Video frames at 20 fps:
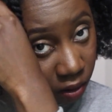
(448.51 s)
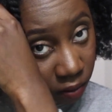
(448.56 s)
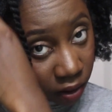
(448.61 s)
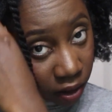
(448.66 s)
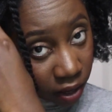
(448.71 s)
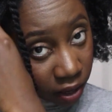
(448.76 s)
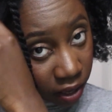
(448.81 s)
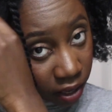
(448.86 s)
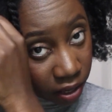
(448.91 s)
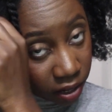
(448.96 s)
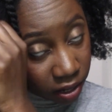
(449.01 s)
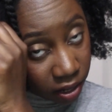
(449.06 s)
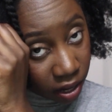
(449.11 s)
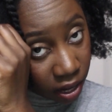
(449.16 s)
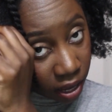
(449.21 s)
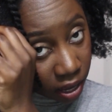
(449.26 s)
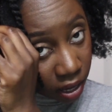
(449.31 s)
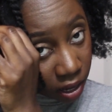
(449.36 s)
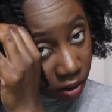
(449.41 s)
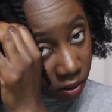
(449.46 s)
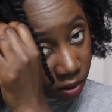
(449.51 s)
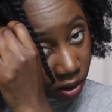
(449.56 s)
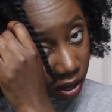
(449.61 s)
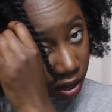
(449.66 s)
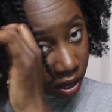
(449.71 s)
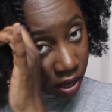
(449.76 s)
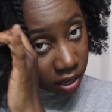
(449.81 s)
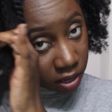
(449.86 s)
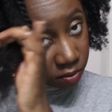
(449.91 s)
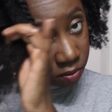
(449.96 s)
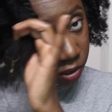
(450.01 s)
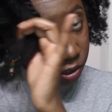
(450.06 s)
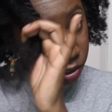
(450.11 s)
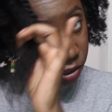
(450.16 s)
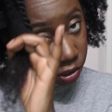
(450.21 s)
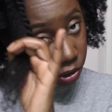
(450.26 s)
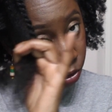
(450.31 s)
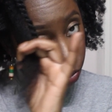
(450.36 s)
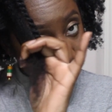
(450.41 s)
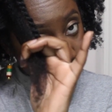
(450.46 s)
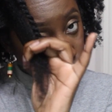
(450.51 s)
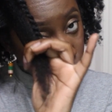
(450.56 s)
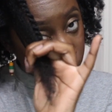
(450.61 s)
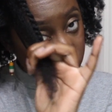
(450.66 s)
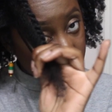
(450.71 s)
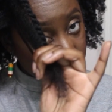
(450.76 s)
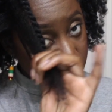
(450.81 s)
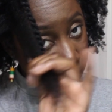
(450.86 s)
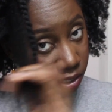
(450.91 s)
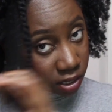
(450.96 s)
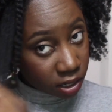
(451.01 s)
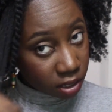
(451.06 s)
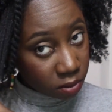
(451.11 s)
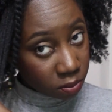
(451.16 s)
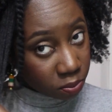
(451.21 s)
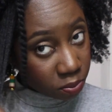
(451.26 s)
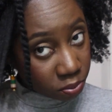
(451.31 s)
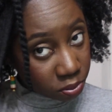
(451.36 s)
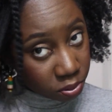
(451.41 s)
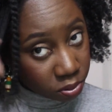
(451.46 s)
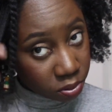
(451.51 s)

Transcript: Right, and now I am gonna twist it up.